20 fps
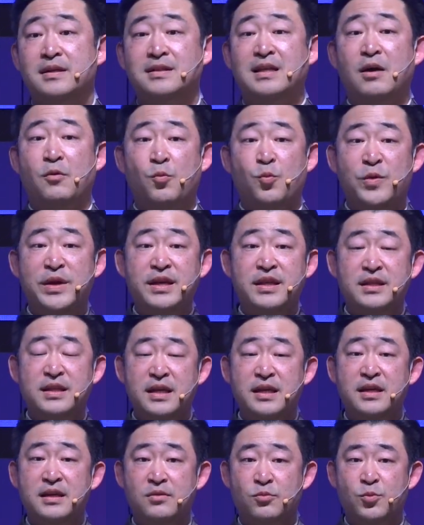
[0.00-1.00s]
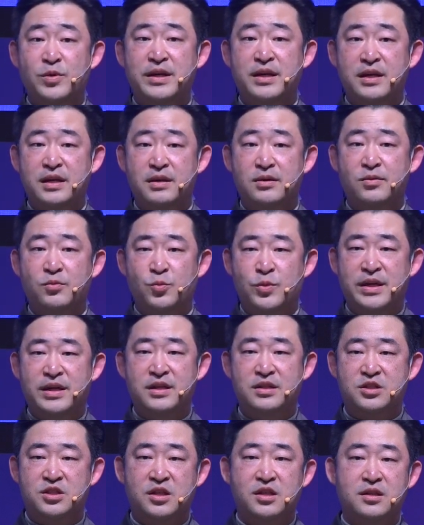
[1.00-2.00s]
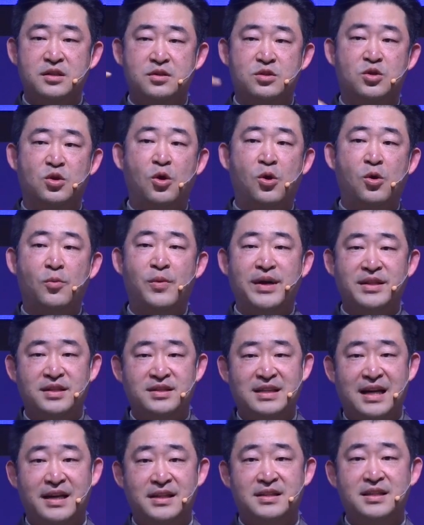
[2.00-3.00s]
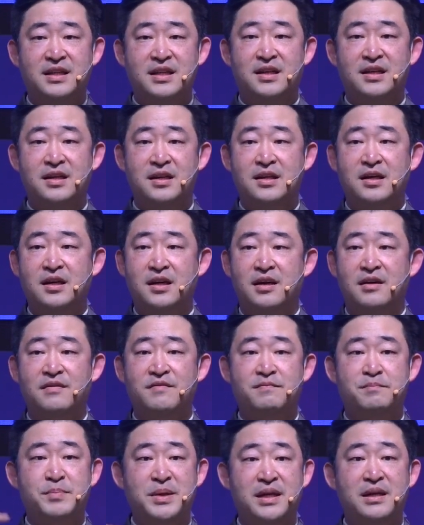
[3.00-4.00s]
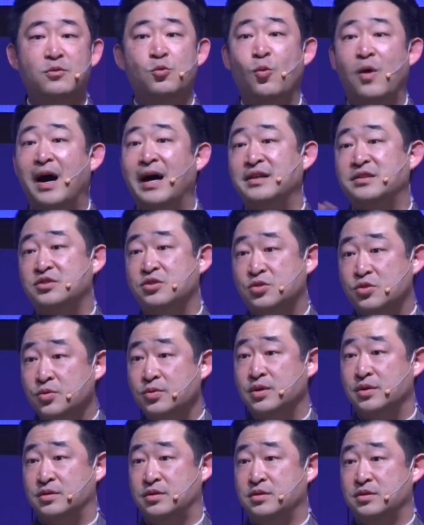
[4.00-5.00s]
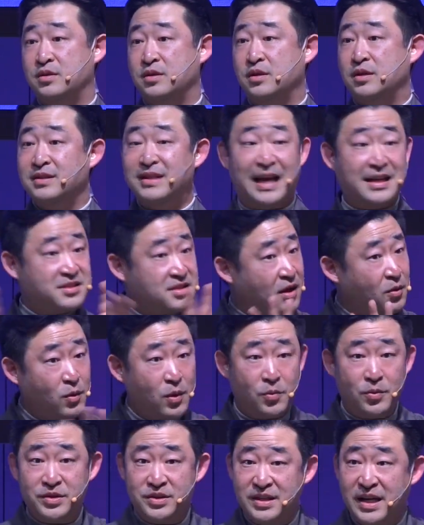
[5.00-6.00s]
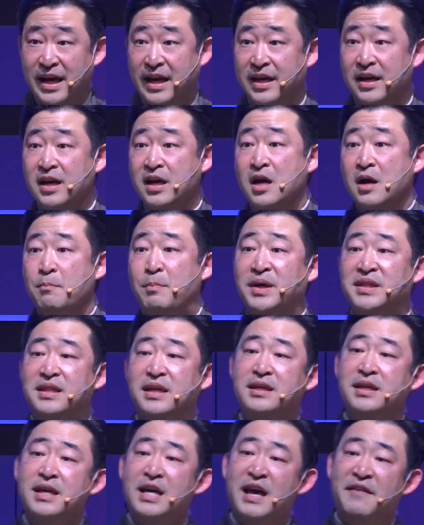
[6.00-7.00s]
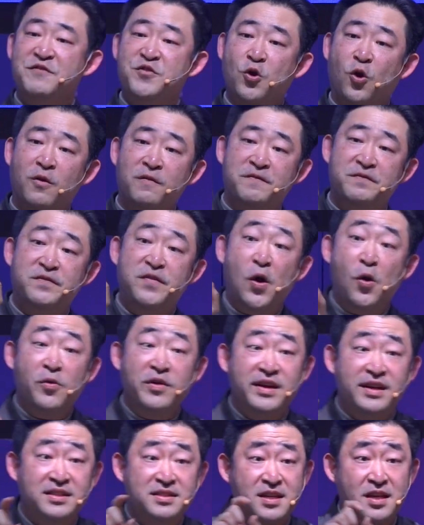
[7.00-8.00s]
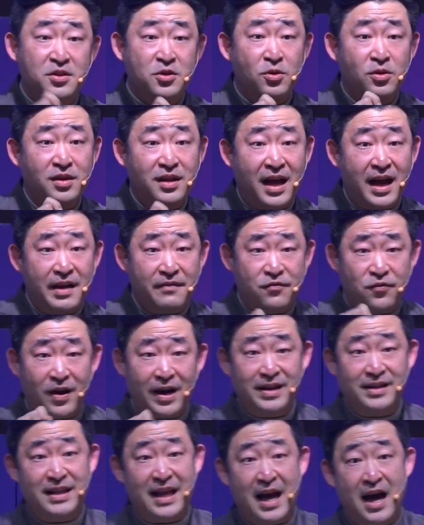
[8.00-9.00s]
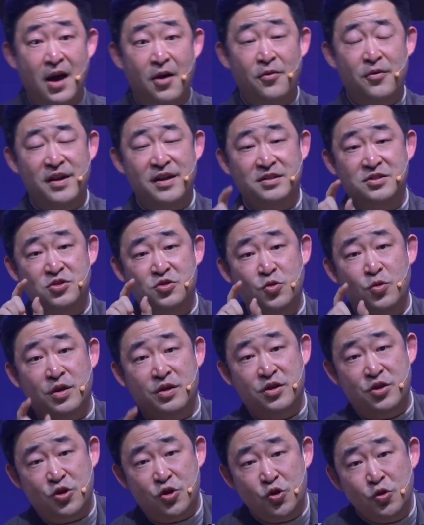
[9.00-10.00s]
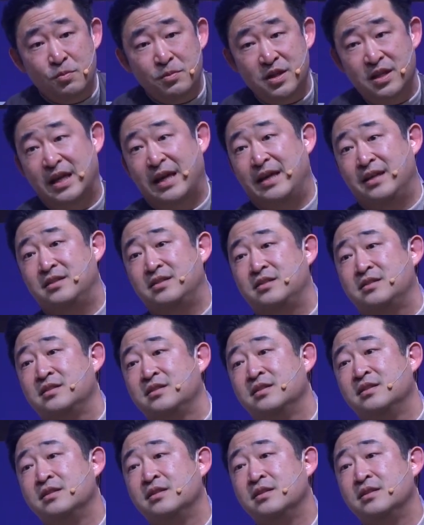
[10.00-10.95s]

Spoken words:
that we shouldn't throw away this idea of being wise stewards. That's not what we're saying. But if your focus in your life right now is to accumulate,